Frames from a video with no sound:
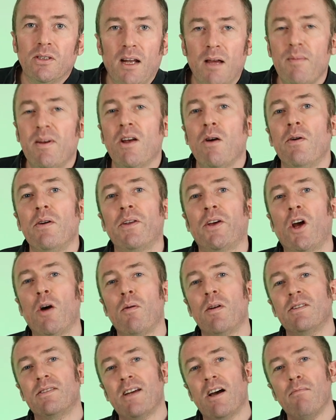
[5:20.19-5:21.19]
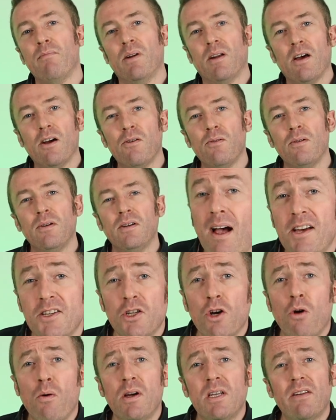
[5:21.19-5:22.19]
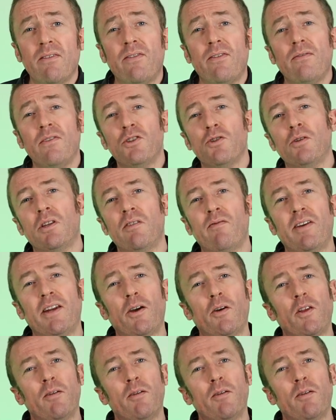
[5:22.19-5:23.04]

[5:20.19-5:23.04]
Let me know in the comments down below. As always, if you've enjoyed the video,